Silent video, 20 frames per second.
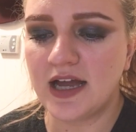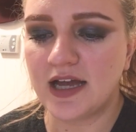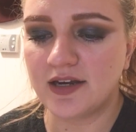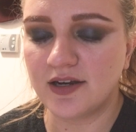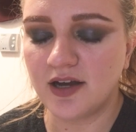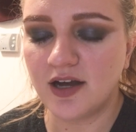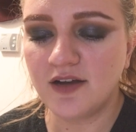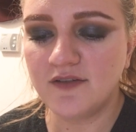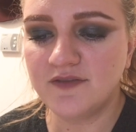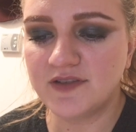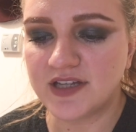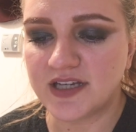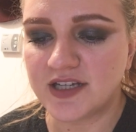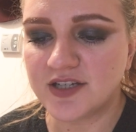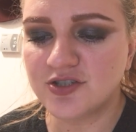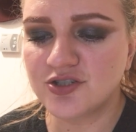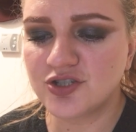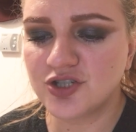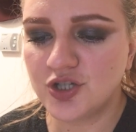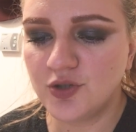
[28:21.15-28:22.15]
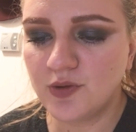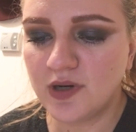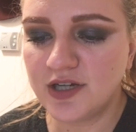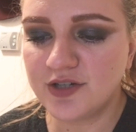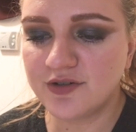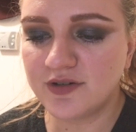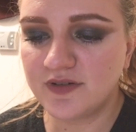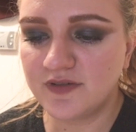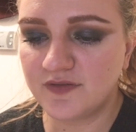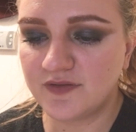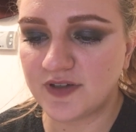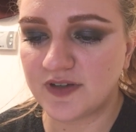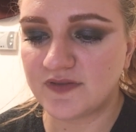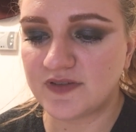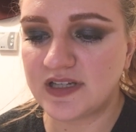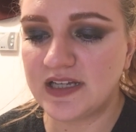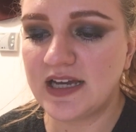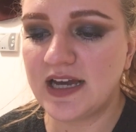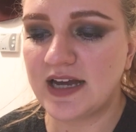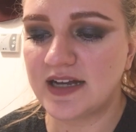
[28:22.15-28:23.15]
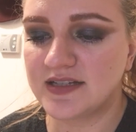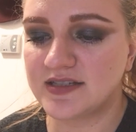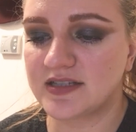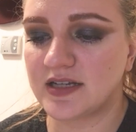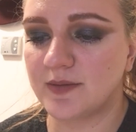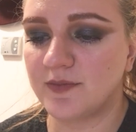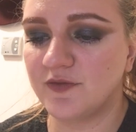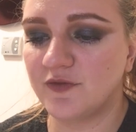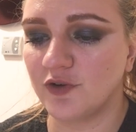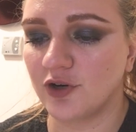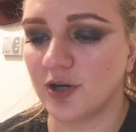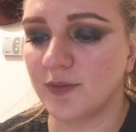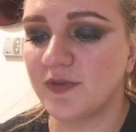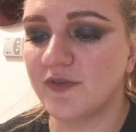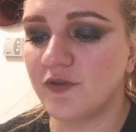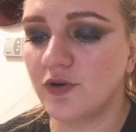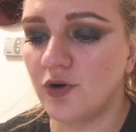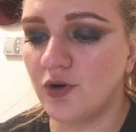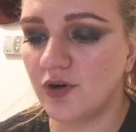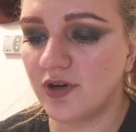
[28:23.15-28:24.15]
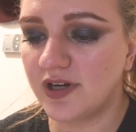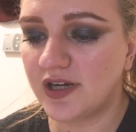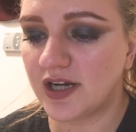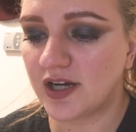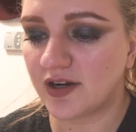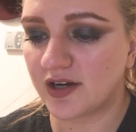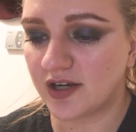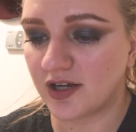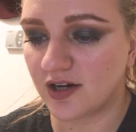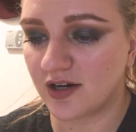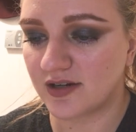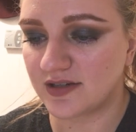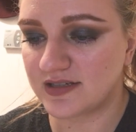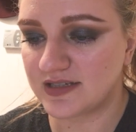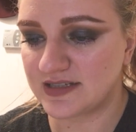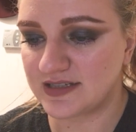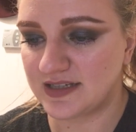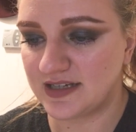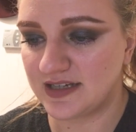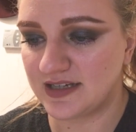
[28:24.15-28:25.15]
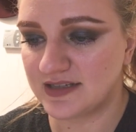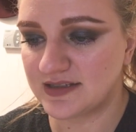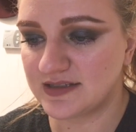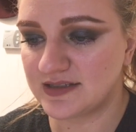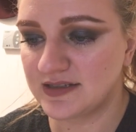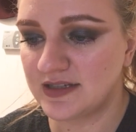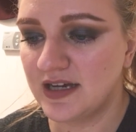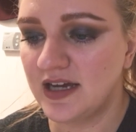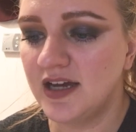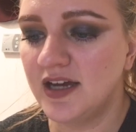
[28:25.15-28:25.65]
and of these, 250 had some form of coronary heart disease,